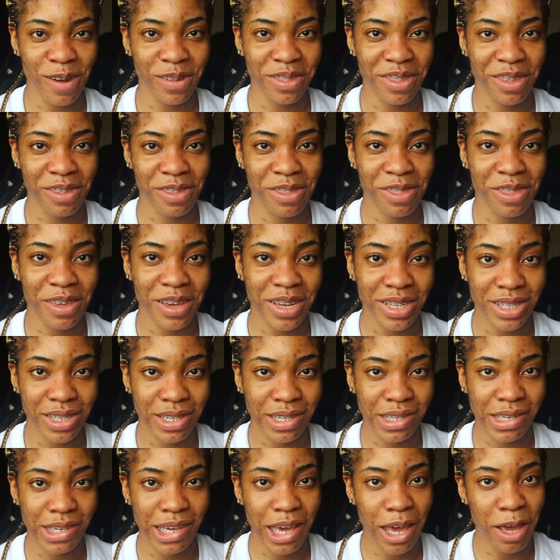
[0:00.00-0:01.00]
got the
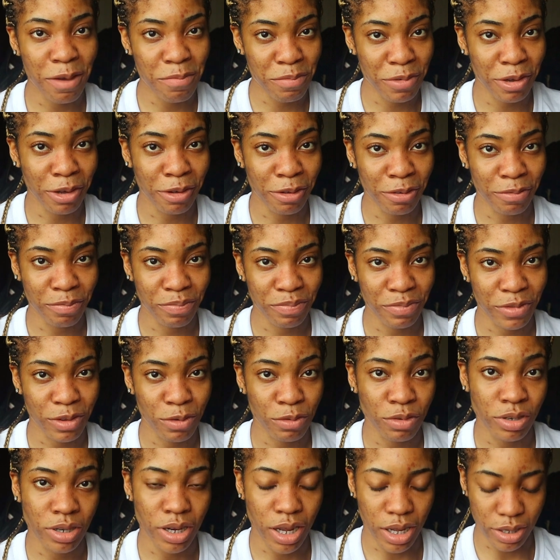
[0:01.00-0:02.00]
30 ml
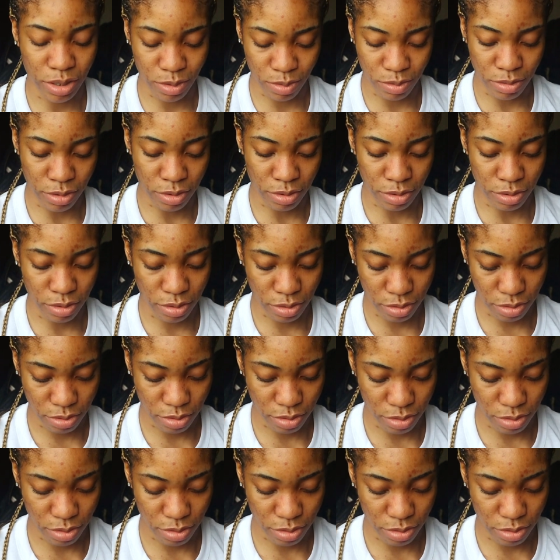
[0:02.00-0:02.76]
one as well.